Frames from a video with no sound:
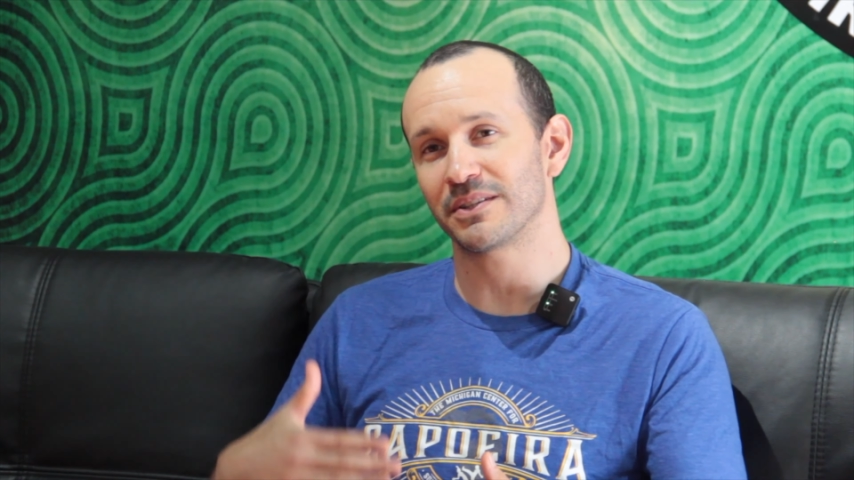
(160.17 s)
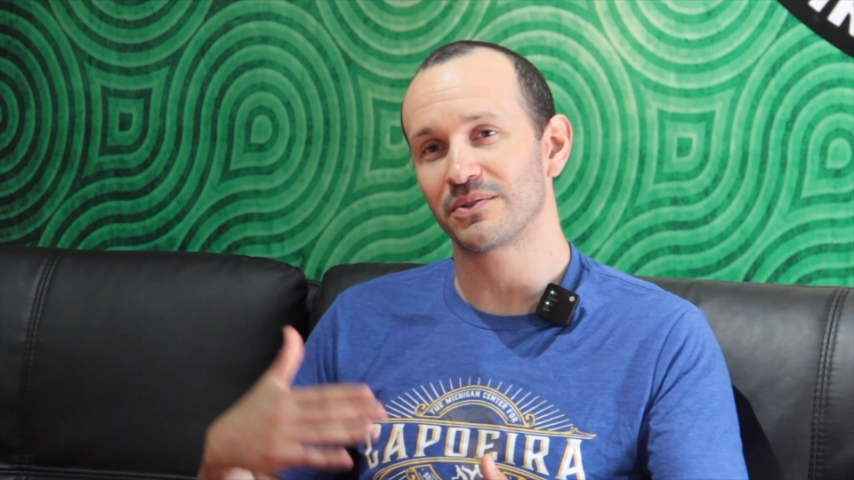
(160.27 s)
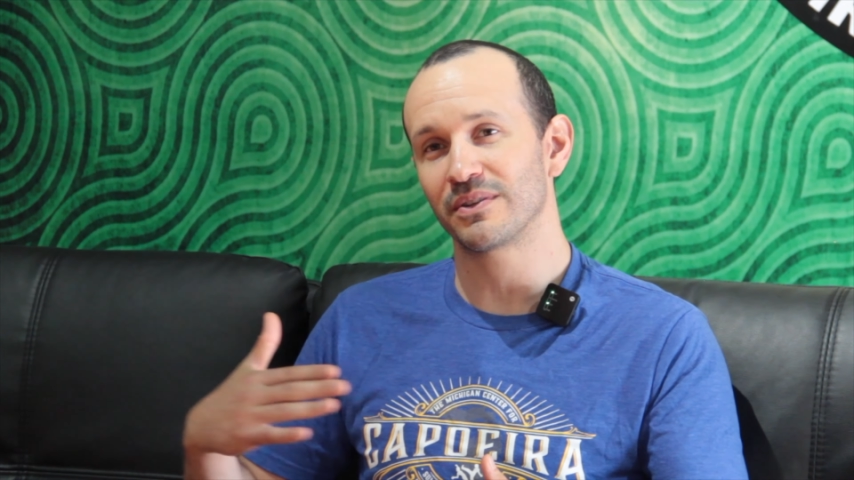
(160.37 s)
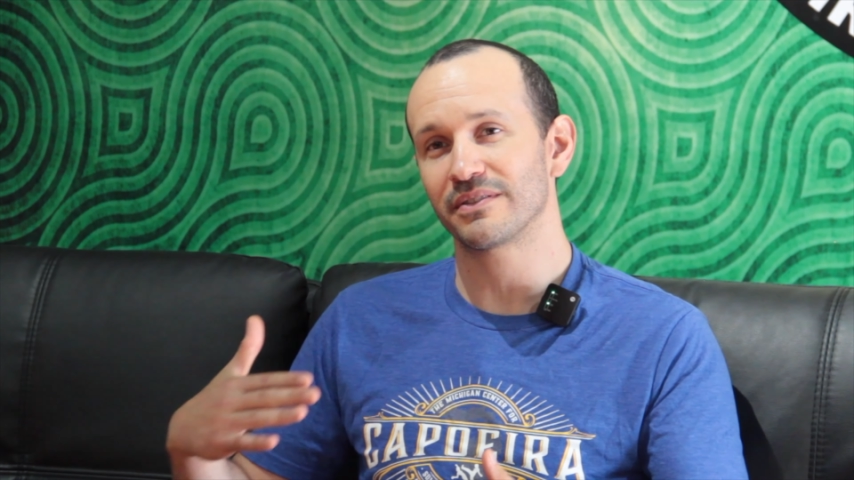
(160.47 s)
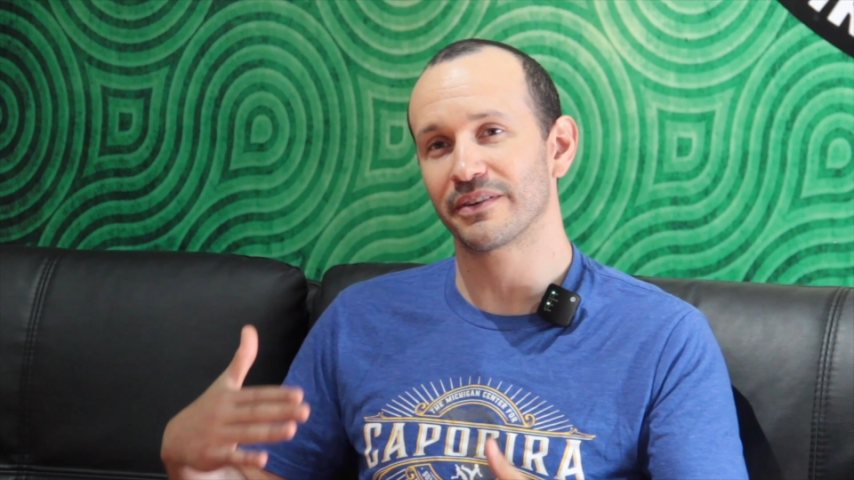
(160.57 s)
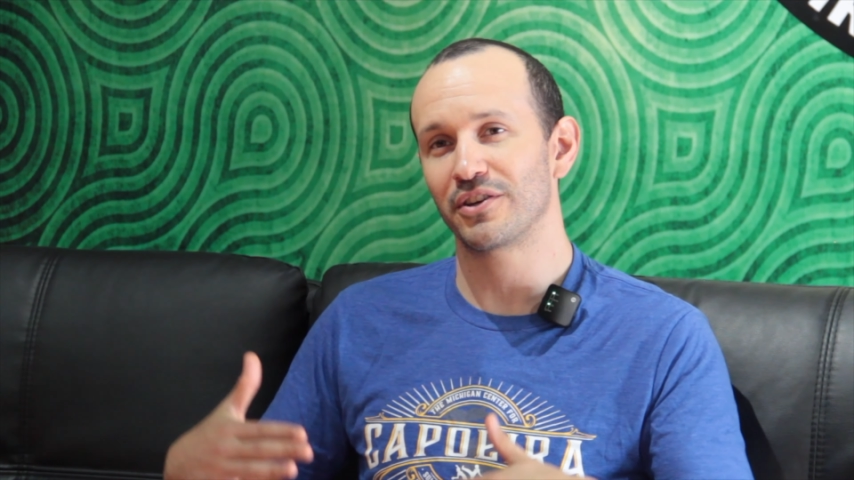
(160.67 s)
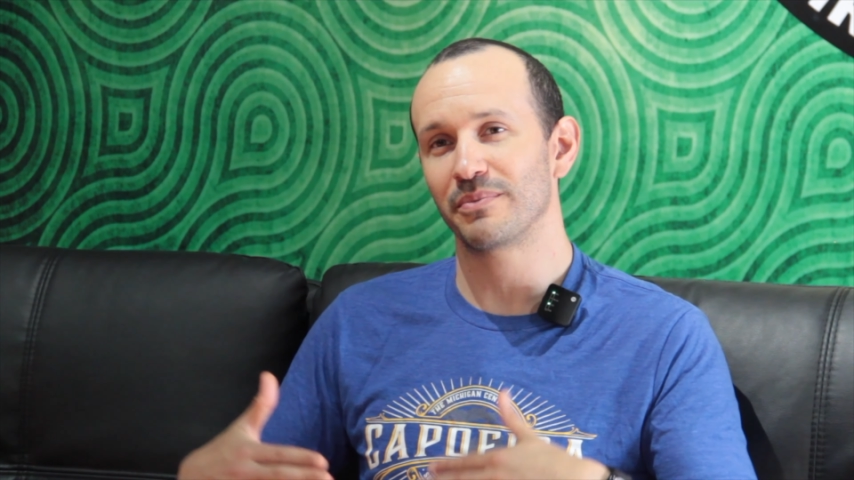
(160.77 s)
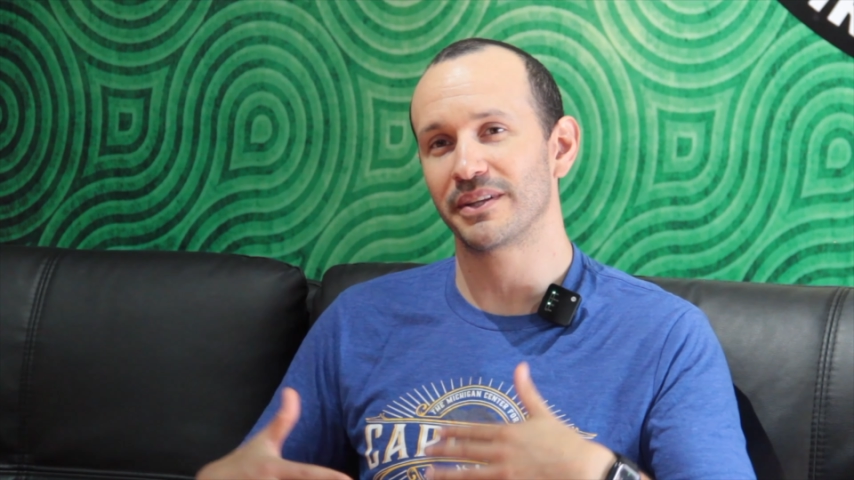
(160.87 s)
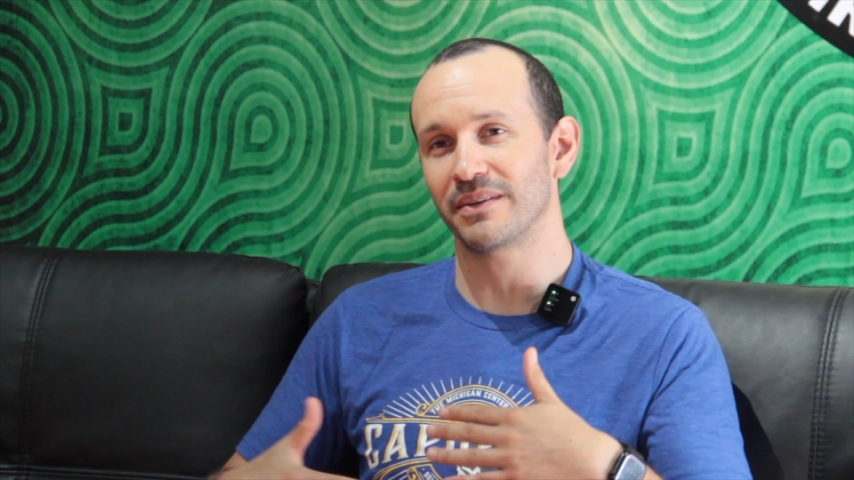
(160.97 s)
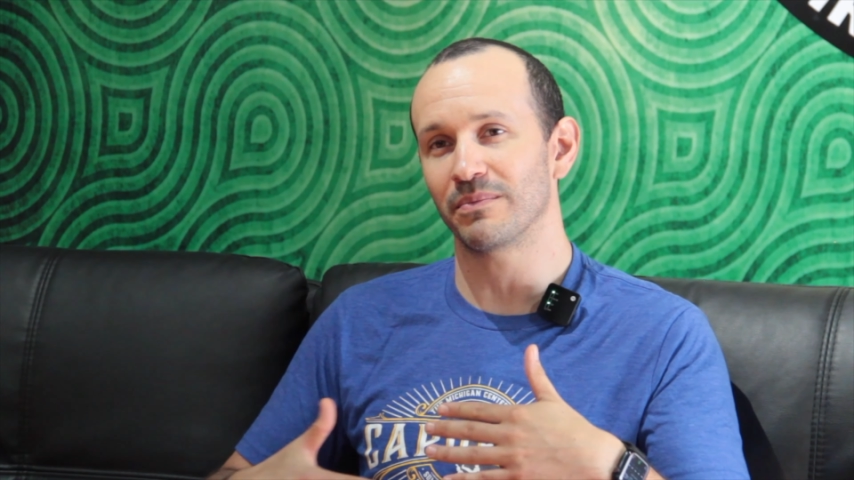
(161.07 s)
the students
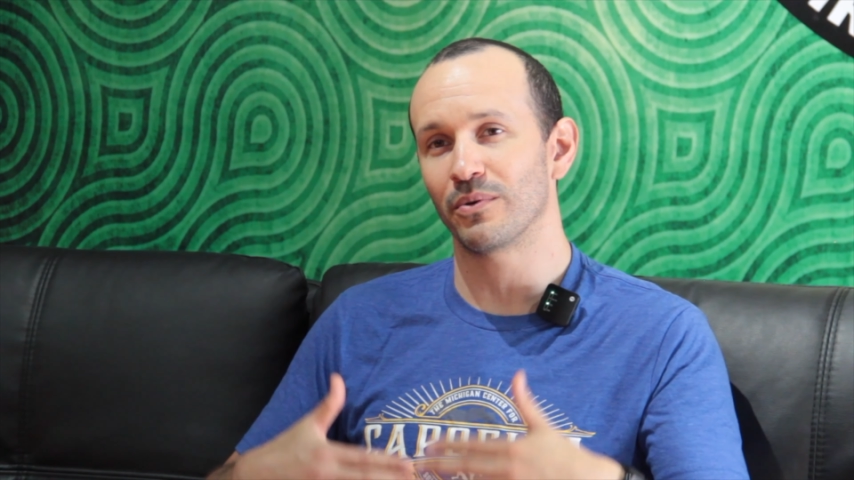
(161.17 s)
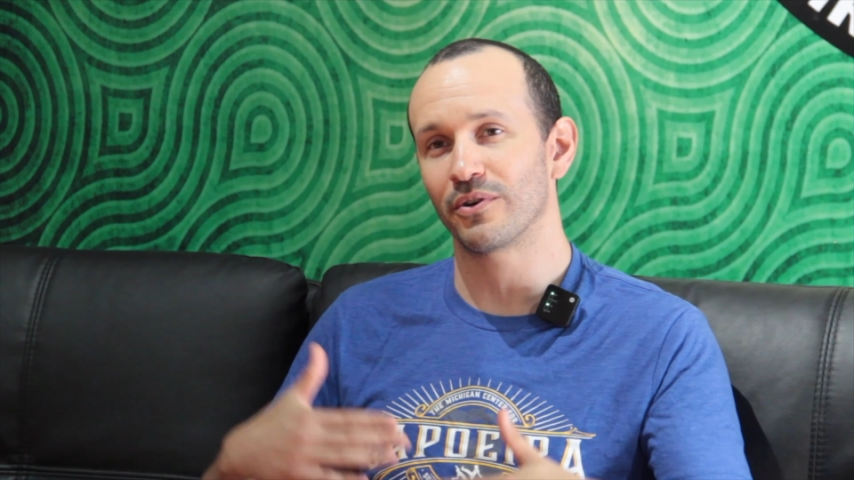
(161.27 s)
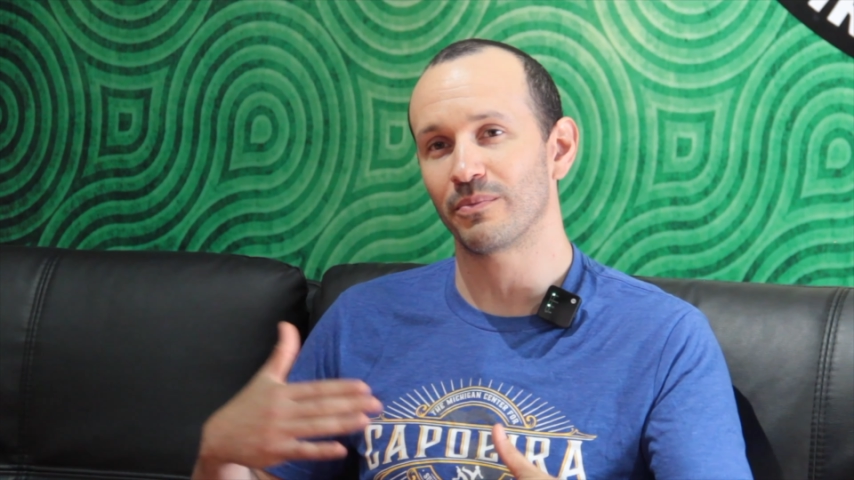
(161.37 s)
accumulate more